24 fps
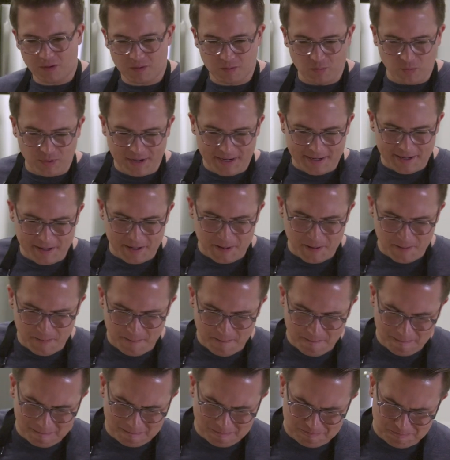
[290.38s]
Wow,
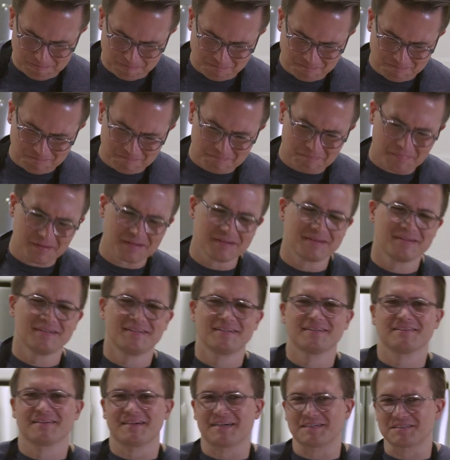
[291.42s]

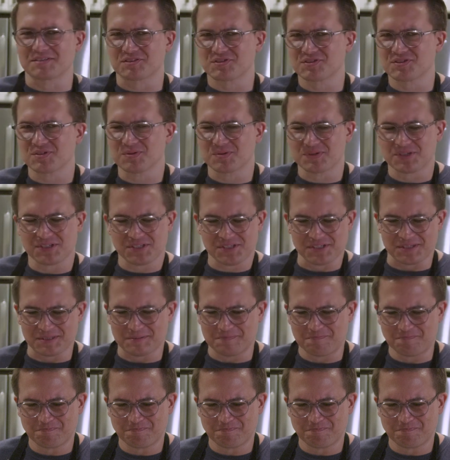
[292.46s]
that is so good.